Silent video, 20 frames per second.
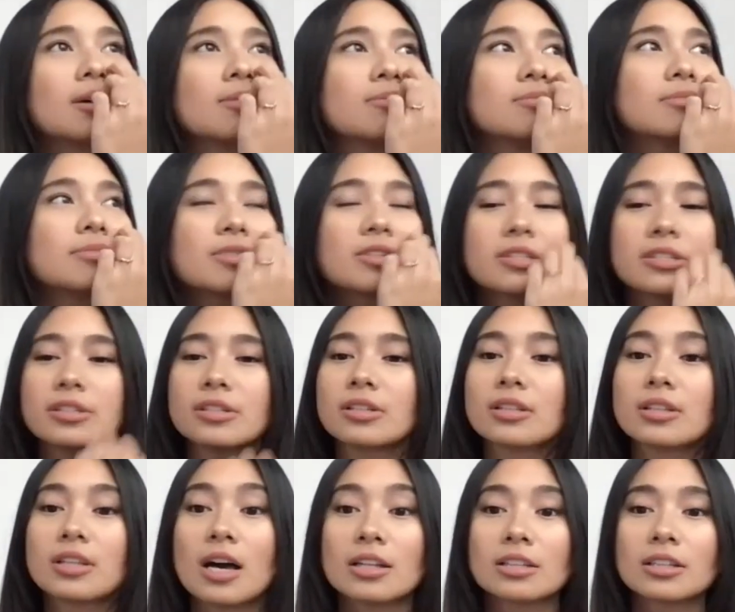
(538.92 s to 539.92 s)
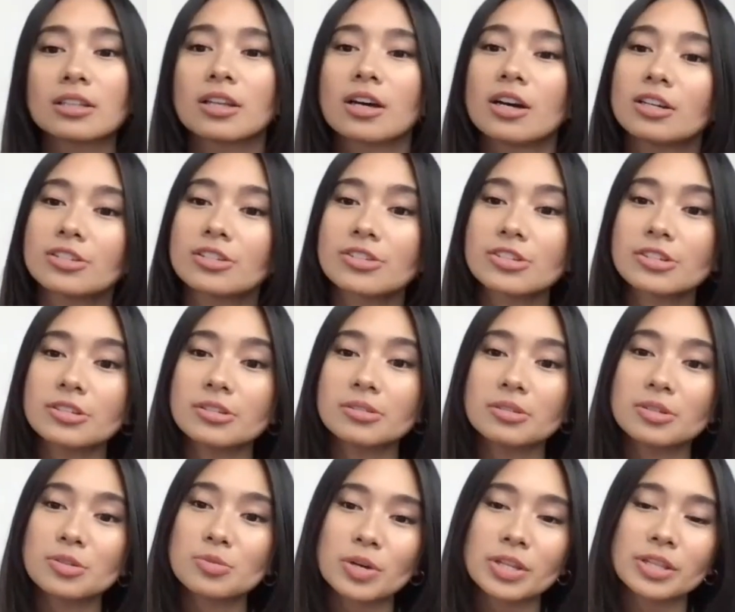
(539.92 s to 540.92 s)
Still La La Lost You
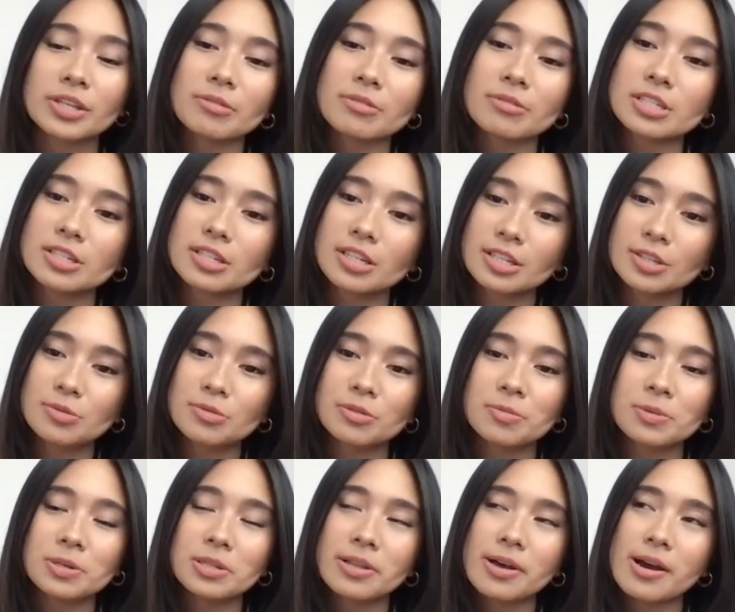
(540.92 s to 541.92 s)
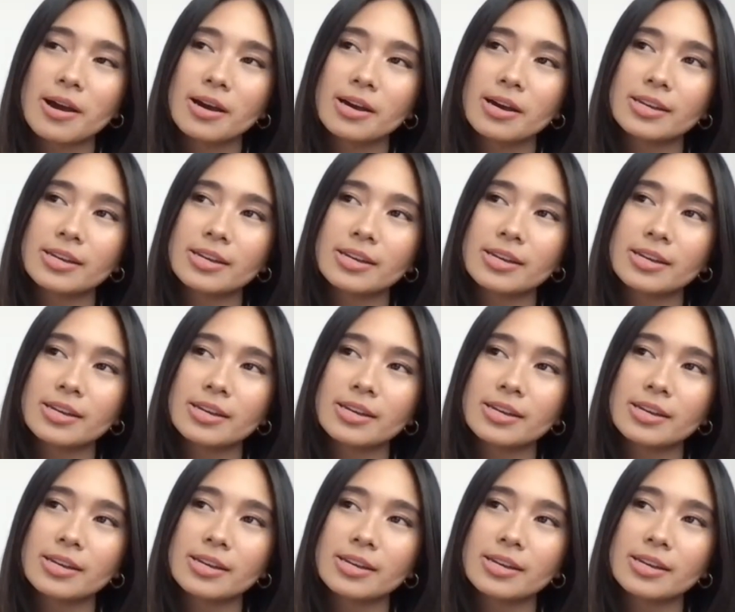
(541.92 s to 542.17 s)
is one that resonates with me a lot.